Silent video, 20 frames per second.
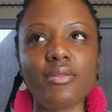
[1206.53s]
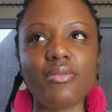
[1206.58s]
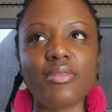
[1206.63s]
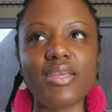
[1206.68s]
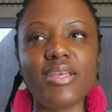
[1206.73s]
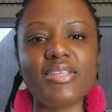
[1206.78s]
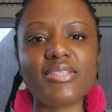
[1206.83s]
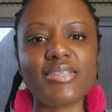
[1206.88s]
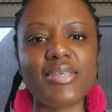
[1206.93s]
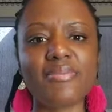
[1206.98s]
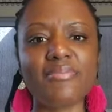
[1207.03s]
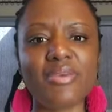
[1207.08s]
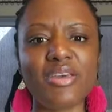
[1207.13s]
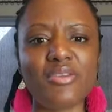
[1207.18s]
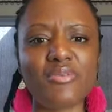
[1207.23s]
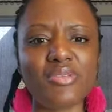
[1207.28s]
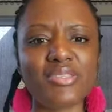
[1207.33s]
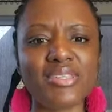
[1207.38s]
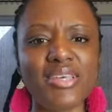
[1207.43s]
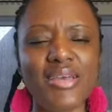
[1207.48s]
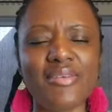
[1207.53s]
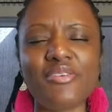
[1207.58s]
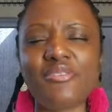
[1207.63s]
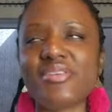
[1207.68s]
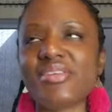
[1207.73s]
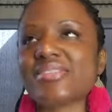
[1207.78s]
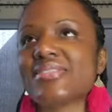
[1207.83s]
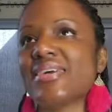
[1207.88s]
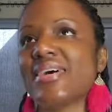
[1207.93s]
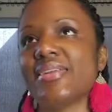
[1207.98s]
things get better with time. No,
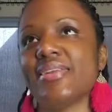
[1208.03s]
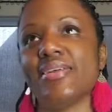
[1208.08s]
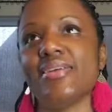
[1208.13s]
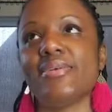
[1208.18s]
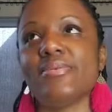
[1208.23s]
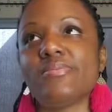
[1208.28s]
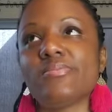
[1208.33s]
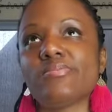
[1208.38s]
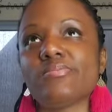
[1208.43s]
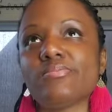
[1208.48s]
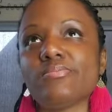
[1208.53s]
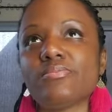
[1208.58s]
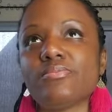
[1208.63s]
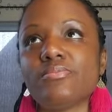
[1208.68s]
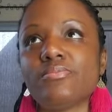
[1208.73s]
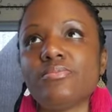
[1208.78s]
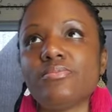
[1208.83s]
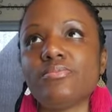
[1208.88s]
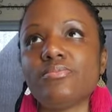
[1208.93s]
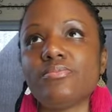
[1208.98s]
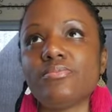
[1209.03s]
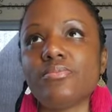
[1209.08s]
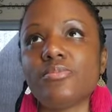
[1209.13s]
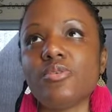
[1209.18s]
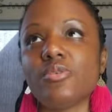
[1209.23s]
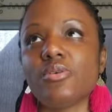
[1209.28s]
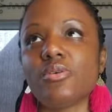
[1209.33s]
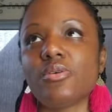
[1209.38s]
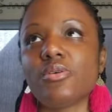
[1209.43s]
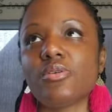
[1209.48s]
that's not it.
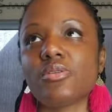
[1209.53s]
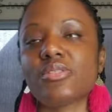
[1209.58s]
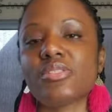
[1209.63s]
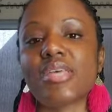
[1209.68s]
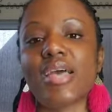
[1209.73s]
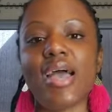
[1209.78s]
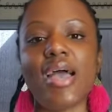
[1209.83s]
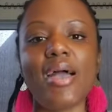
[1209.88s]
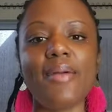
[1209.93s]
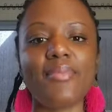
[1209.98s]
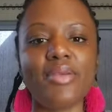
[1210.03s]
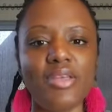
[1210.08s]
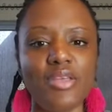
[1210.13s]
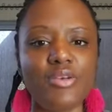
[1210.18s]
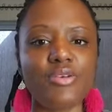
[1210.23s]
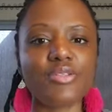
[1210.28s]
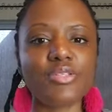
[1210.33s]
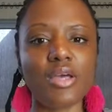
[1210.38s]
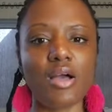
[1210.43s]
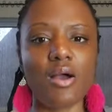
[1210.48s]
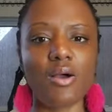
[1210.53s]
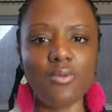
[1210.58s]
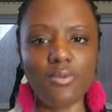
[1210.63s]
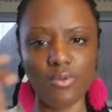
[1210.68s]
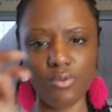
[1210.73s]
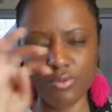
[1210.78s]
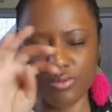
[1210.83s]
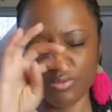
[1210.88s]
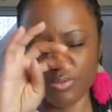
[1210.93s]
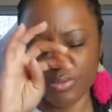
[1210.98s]
Time heals all
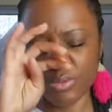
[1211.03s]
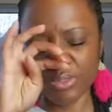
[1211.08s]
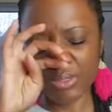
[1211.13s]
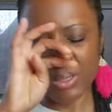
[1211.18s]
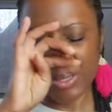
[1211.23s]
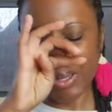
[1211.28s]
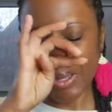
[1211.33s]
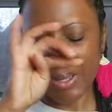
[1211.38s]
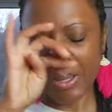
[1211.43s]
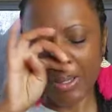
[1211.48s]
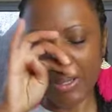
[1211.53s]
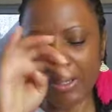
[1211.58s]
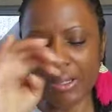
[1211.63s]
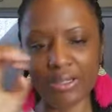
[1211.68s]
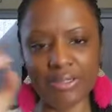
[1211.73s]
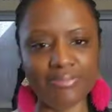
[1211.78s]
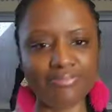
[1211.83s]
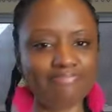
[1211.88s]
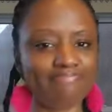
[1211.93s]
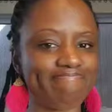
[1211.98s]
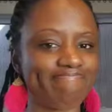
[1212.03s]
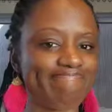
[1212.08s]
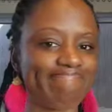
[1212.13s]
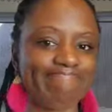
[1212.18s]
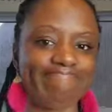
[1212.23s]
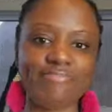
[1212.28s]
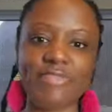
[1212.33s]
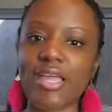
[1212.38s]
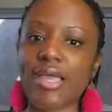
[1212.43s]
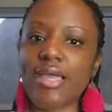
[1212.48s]
wounds. Um,
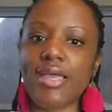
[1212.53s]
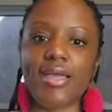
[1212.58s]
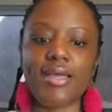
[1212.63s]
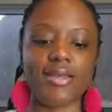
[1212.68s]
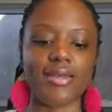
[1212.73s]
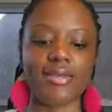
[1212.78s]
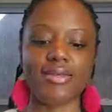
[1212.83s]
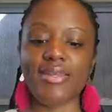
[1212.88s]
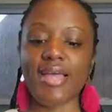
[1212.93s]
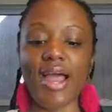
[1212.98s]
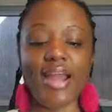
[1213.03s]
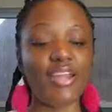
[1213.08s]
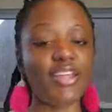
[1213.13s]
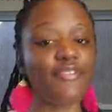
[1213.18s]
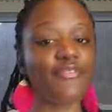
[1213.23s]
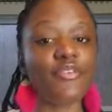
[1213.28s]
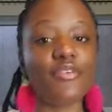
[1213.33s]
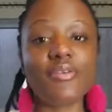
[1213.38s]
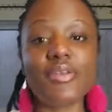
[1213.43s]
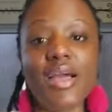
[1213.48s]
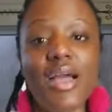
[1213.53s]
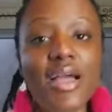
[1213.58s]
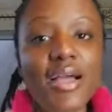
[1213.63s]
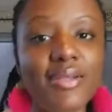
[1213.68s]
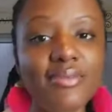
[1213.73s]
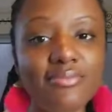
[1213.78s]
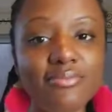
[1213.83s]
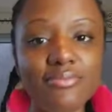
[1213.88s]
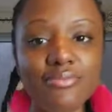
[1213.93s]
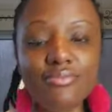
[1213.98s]
not if you're
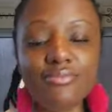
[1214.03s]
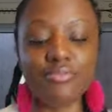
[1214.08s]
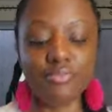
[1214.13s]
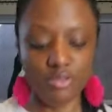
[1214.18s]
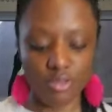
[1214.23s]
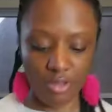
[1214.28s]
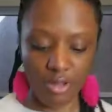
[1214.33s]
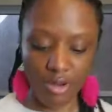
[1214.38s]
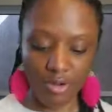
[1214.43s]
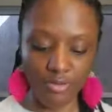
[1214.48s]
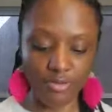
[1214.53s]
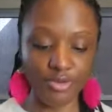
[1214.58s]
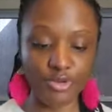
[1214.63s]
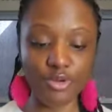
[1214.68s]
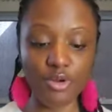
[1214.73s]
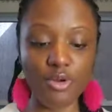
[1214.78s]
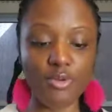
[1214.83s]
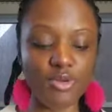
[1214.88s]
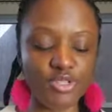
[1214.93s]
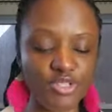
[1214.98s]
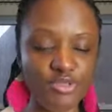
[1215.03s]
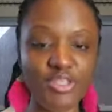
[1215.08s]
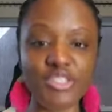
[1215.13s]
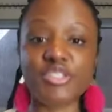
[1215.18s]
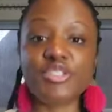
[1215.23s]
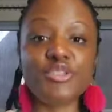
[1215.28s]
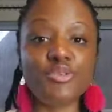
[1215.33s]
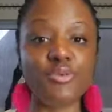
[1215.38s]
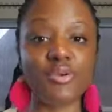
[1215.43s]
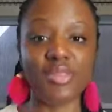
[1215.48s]
not doing what you need
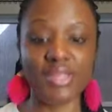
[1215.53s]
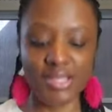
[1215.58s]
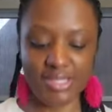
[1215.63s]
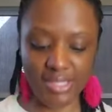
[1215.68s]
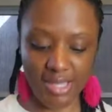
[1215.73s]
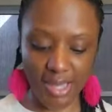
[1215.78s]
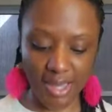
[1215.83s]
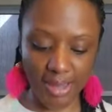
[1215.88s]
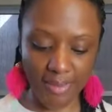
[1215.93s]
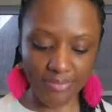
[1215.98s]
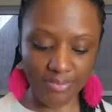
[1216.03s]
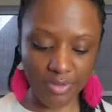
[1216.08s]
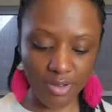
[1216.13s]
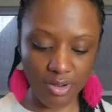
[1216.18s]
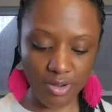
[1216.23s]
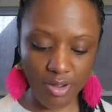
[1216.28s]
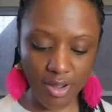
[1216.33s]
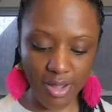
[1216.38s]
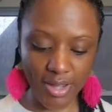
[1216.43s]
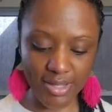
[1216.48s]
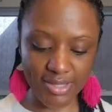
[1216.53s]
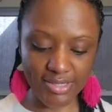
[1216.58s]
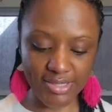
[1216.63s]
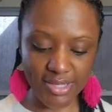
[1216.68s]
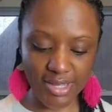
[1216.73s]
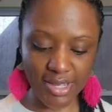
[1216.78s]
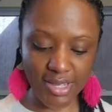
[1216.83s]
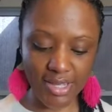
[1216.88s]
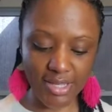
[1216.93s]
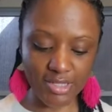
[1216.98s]
to do in that time. Okay, it
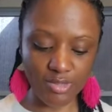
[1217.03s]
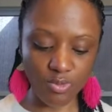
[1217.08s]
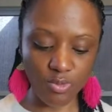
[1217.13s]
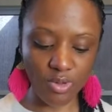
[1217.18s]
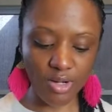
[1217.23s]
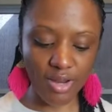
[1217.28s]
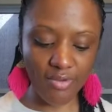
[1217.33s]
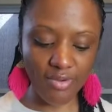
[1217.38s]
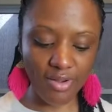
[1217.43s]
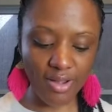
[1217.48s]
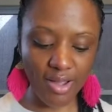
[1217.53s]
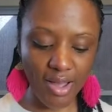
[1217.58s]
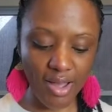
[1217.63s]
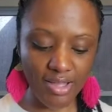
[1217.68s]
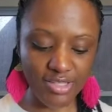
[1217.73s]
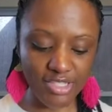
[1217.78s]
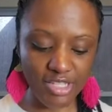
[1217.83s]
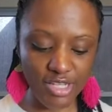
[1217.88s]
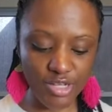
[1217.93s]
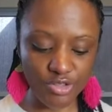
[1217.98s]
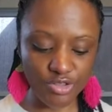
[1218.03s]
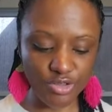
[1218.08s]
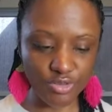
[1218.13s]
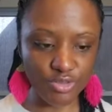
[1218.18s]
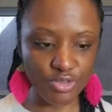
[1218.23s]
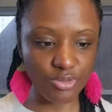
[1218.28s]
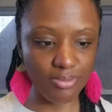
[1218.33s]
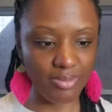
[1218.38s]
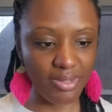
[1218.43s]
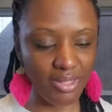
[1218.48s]
says, whatever God tells you
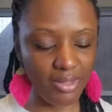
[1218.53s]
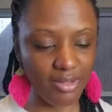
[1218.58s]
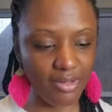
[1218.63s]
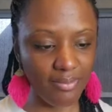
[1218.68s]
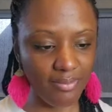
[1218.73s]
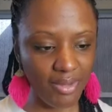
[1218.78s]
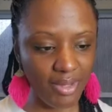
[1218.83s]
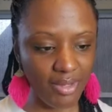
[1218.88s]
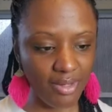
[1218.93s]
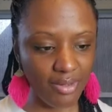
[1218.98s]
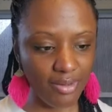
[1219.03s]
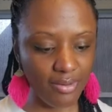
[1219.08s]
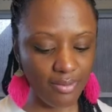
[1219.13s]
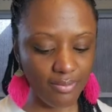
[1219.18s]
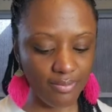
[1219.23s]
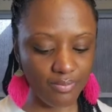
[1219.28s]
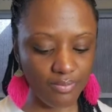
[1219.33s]
to be committed.